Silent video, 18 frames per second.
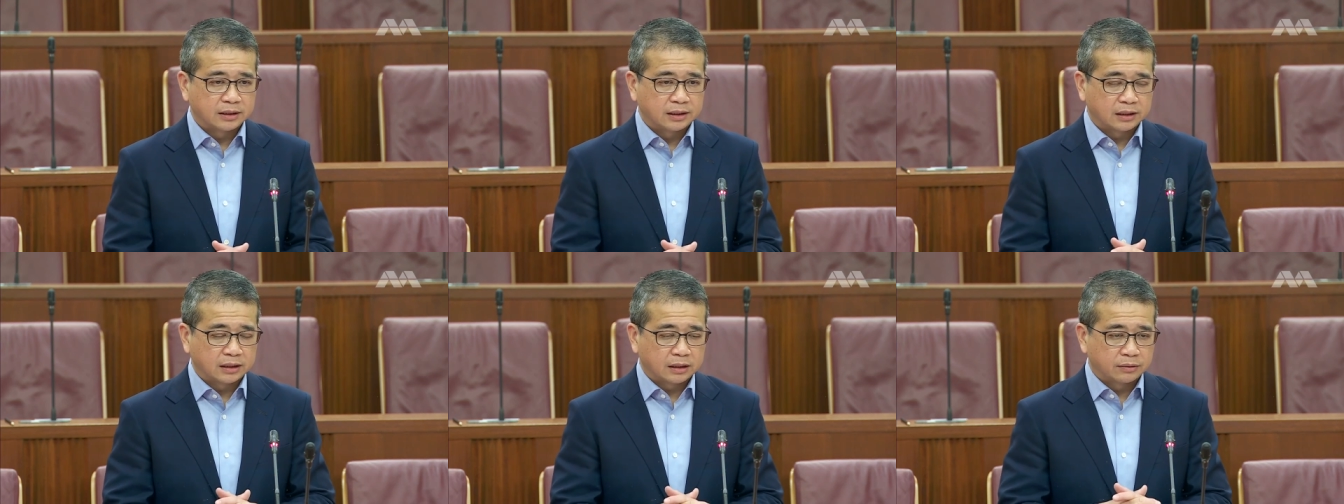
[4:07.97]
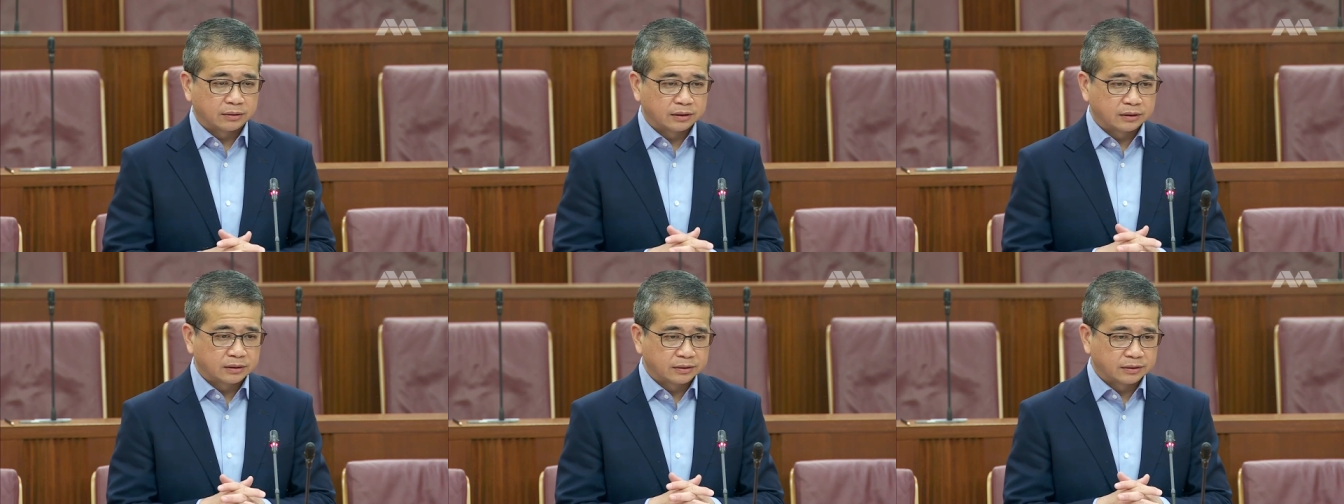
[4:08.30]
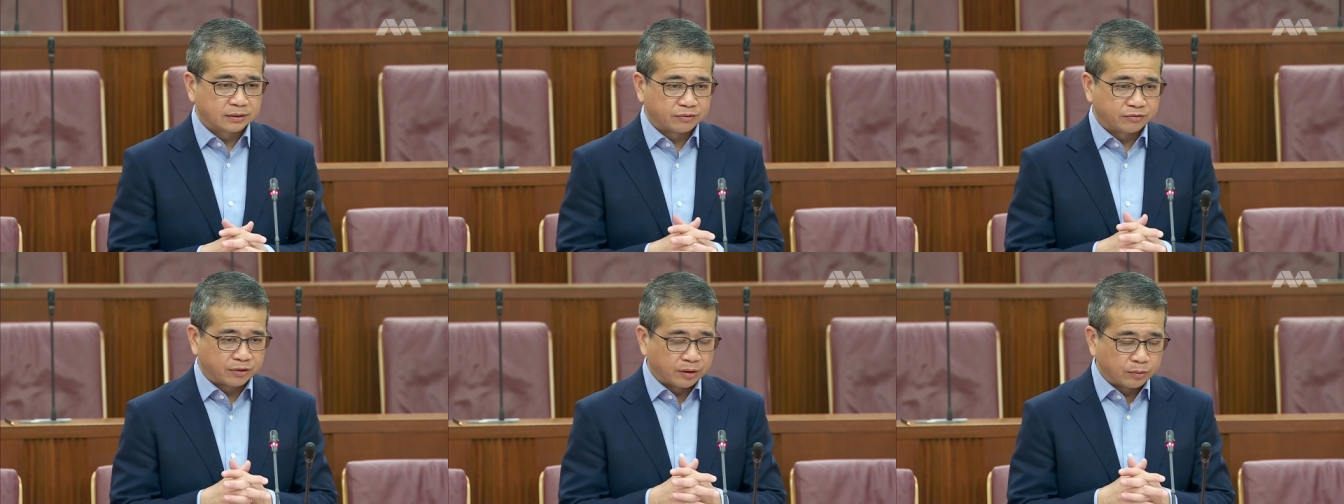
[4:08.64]
in our
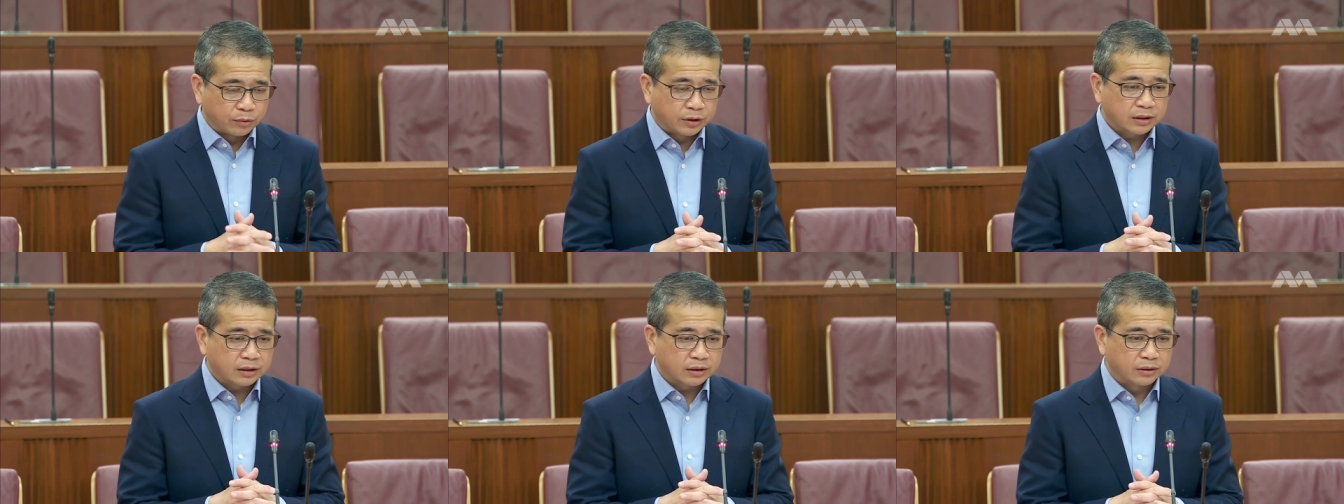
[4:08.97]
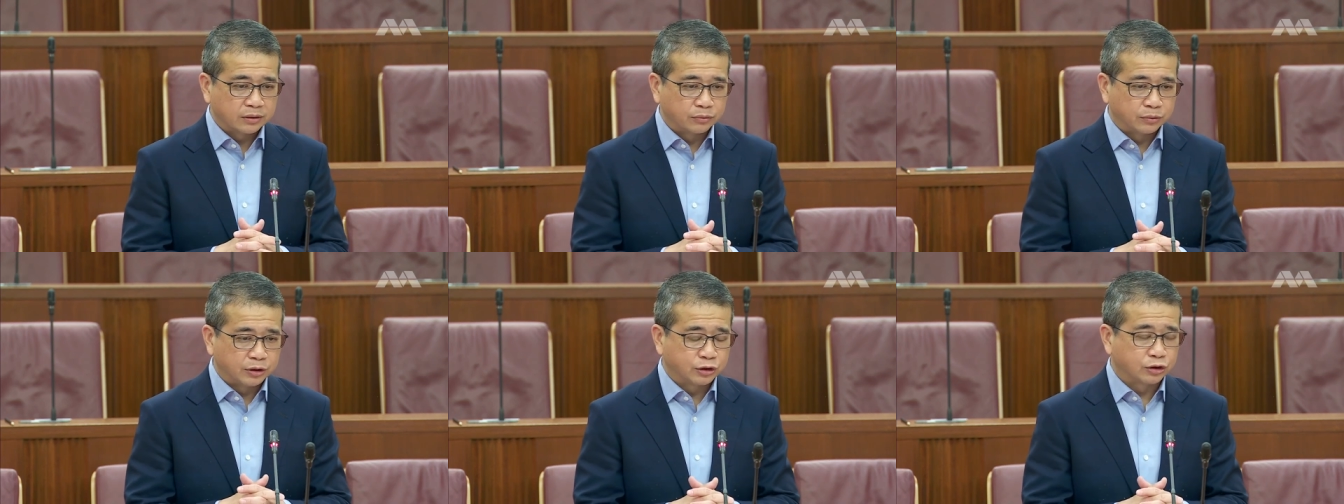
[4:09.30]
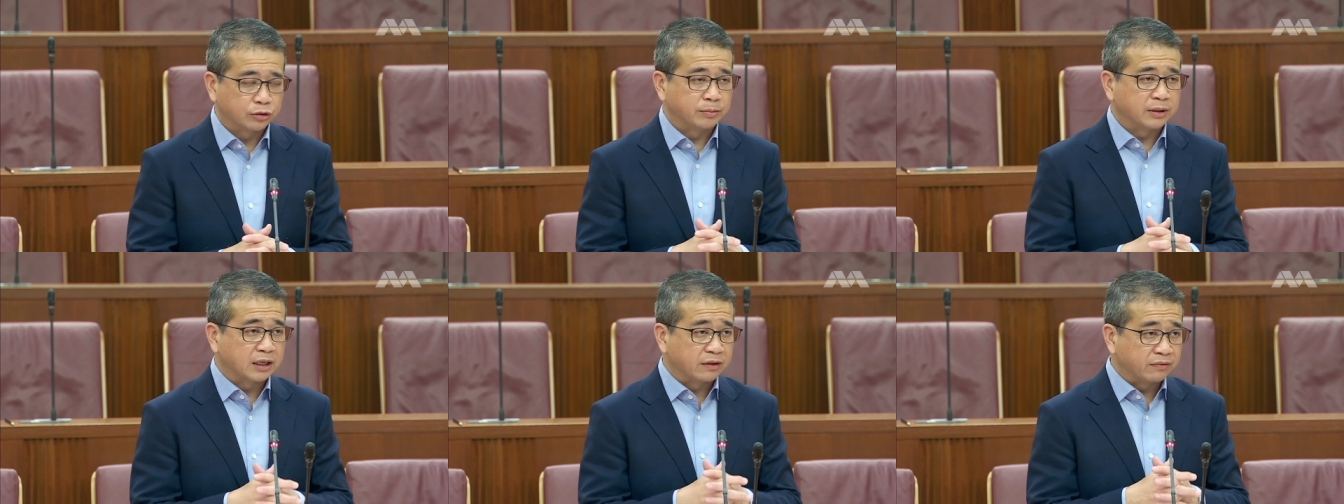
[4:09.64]
framework, we
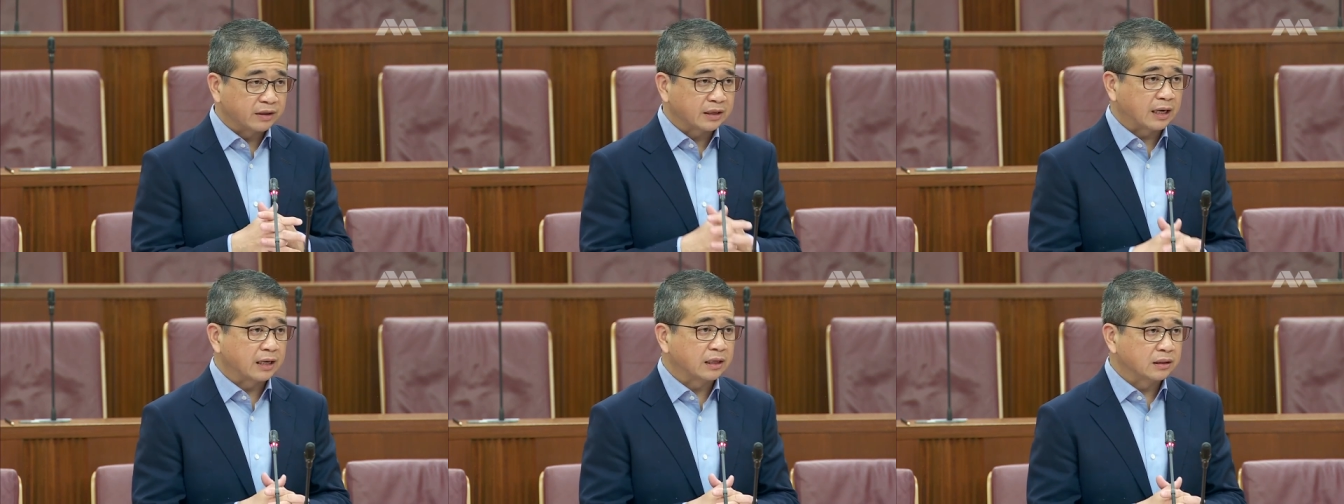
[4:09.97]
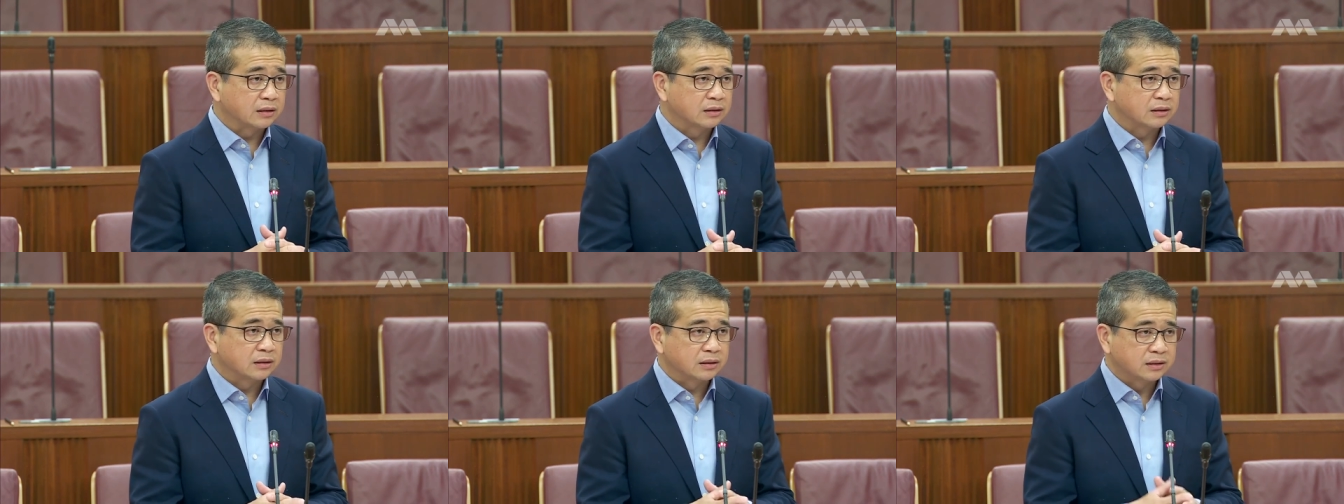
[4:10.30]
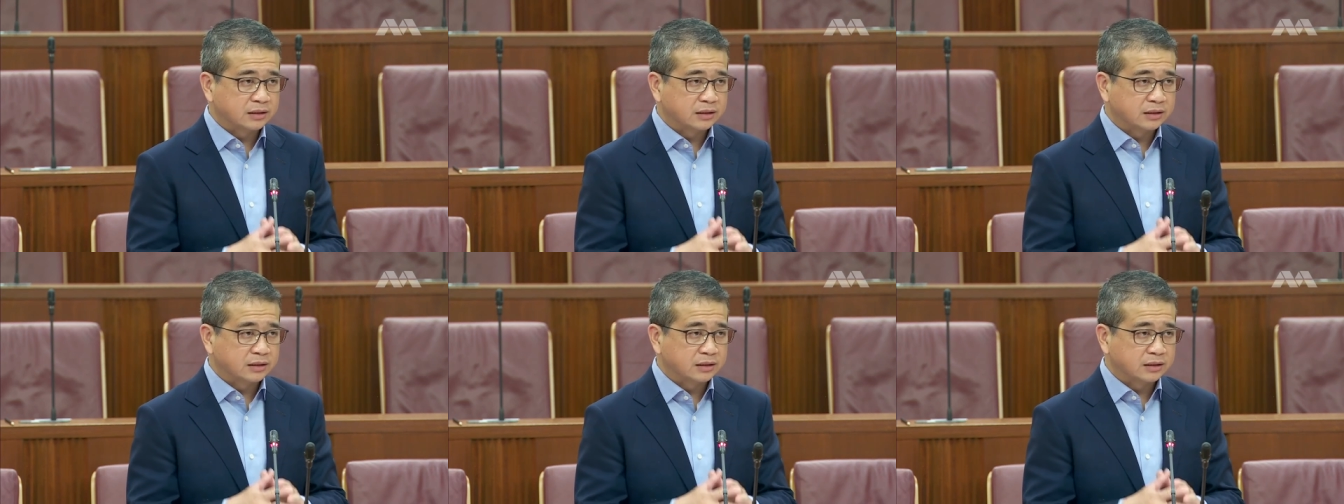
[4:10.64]
should be giving guidance.